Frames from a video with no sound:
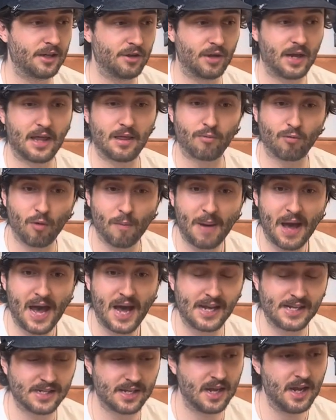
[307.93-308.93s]
and you get them
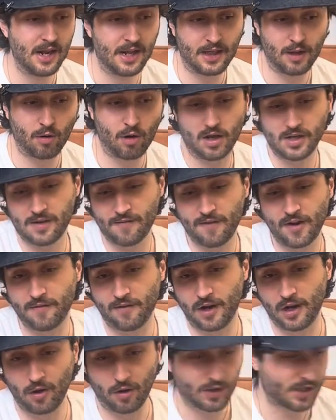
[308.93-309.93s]
repaired. They'll last a very,
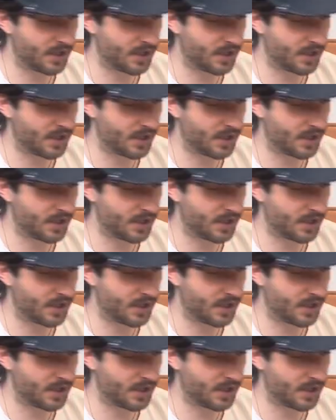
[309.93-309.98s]
very long